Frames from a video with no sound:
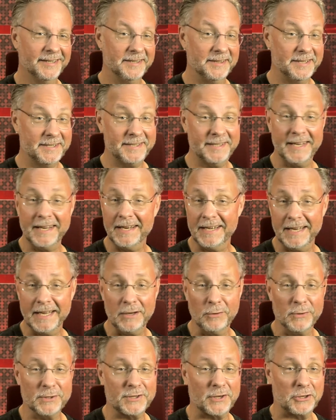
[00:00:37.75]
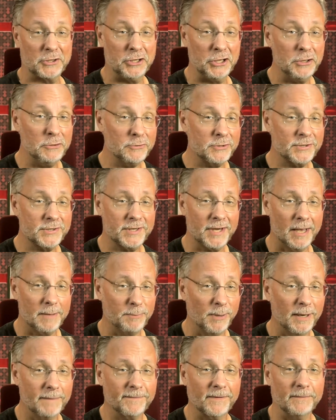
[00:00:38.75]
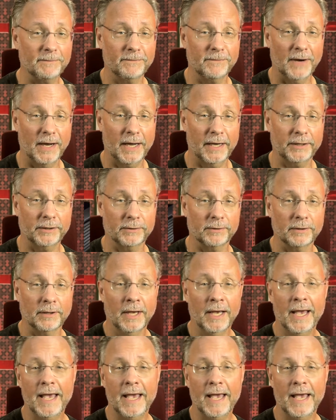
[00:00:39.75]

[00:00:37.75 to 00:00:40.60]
The CD was a huge step up from vinyl,